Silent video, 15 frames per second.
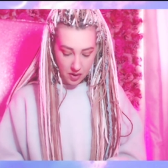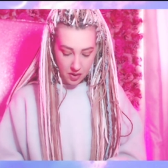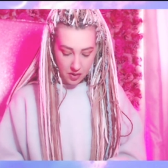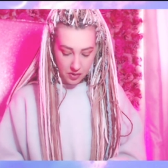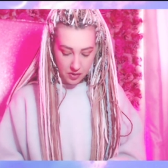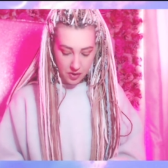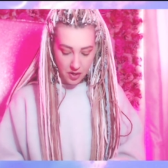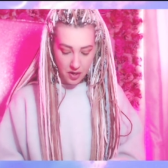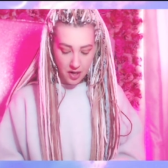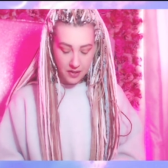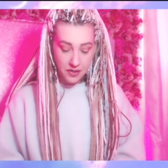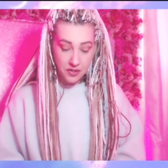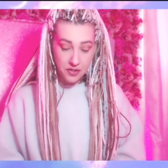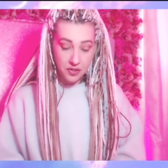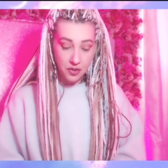So you got
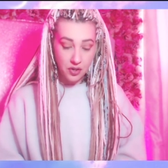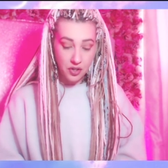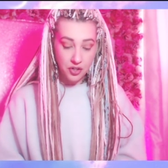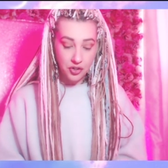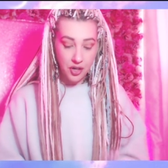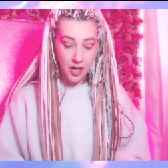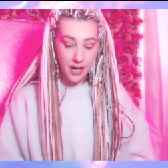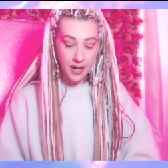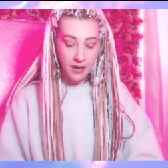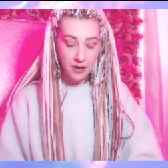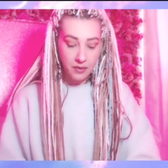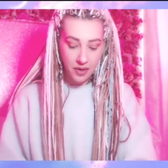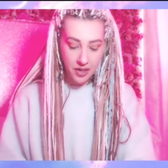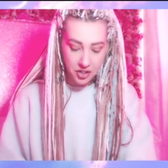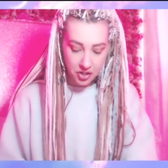the Solar Dragon,
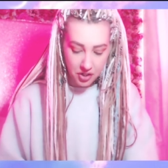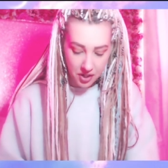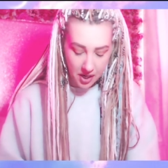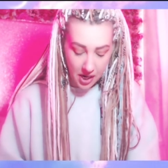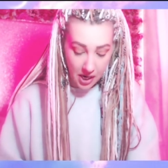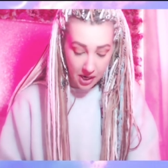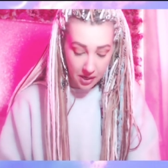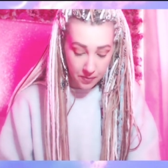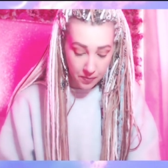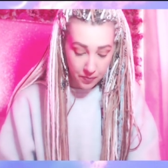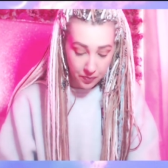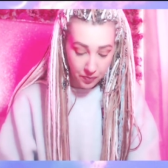which um,